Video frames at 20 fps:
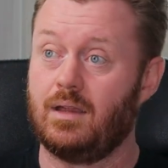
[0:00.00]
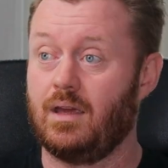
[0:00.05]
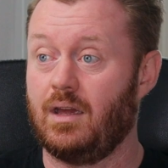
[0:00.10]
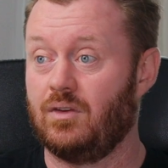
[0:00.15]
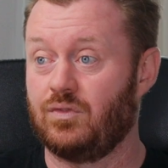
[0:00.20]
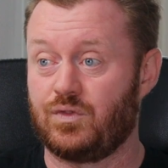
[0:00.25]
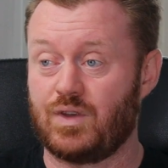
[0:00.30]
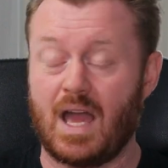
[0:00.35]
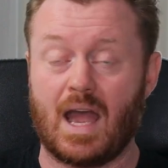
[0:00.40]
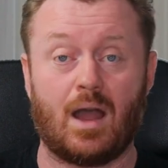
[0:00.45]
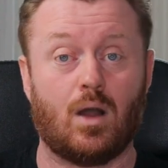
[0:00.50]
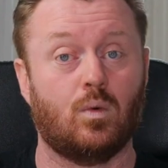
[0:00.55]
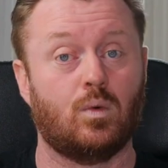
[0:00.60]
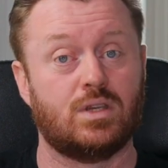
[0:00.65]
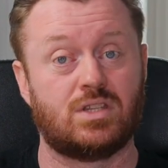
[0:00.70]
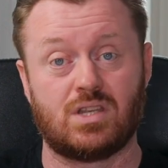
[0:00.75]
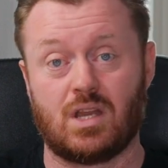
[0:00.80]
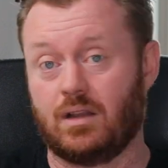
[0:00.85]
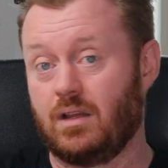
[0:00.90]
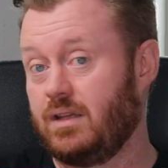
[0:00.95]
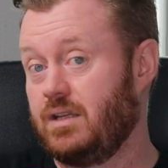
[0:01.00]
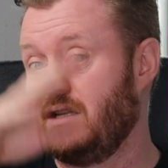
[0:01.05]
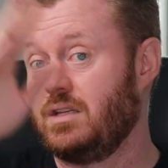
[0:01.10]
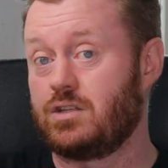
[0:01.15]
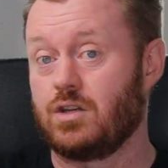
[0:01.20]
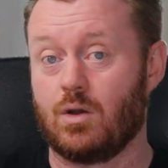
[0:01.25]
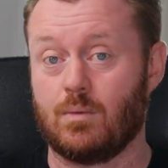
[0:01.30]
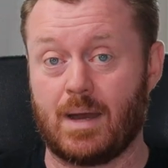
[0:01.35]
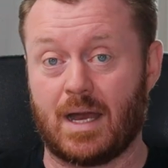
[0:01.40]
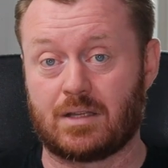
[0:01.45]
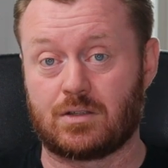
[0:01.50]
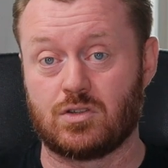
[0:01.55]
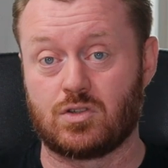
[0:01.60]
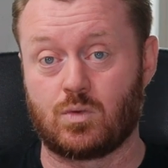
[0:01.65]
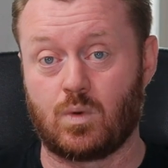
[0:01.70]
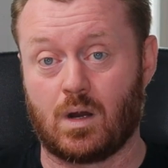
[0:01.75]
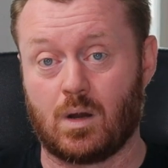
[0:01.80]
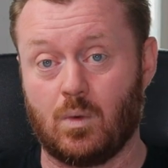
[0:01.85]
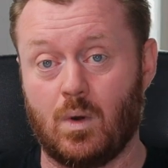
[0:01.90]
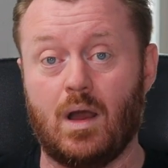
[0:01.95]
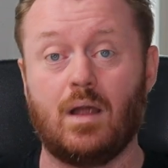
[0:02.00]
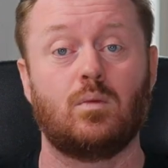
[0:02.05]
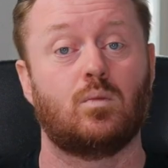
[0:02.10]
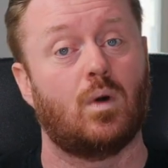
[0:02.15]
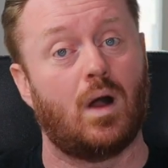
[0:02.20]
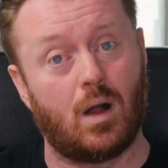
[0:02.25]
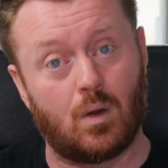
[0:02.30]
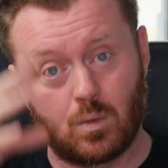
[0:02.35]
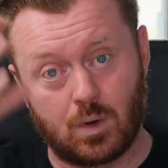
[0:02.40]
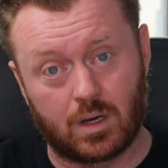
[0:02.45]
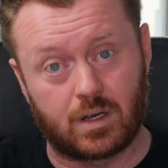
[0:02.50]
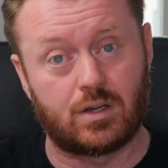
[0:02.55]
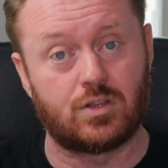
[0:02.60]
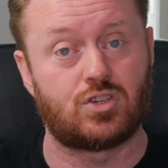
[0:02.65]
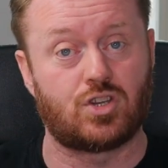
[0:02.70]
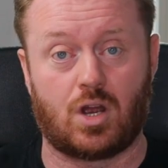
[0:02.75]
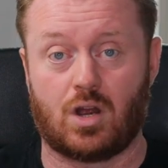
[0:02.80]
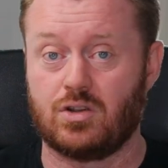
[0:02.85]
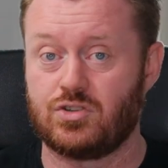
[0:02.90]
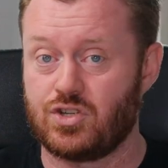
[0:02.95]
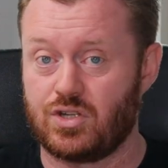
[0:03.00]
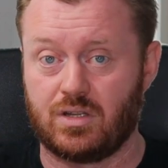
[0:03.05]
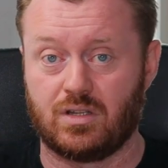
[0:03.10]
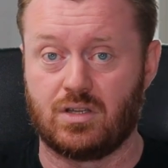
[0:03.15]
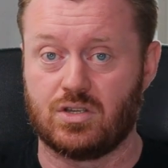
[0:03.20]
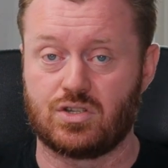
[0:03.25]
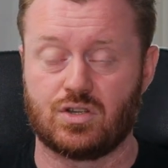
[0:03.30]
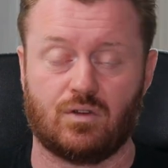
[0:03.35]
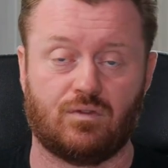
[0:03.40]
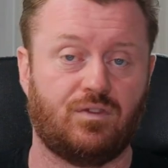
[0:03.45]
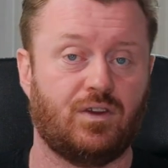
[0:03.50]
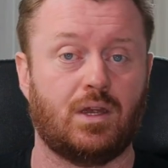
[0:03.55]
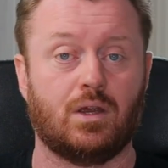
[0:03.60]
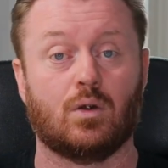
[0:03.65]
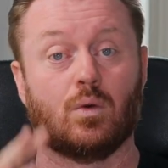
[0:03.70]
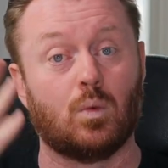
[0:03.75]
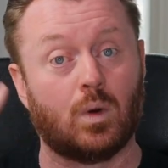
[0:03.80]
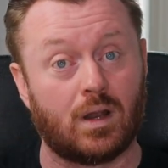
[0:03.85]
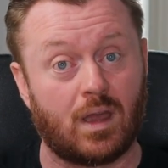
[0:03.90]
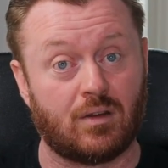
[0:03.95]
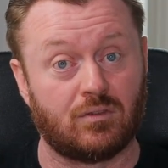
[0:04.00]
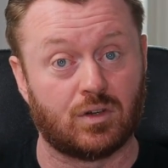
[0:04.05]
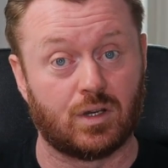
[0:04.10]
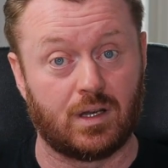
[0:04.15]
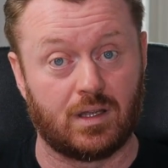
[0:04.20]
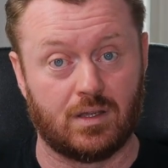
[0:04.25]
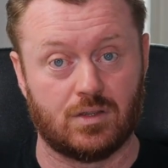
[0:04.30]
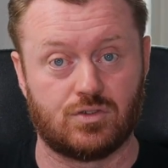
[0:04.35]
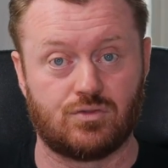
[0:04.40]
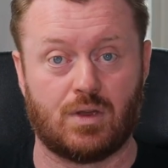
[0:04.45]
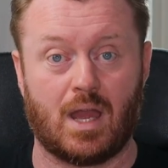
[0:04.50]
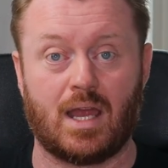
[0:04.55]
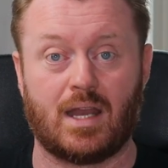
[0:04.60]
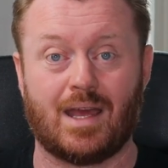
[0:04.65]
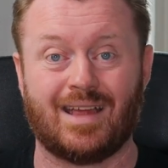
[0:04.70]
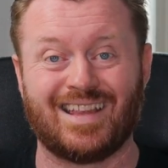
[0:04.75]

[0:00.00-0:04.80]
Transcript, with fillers: If now we suddenly need to go back to square one, well, we're going to charge an additional fee or whatever it is, right?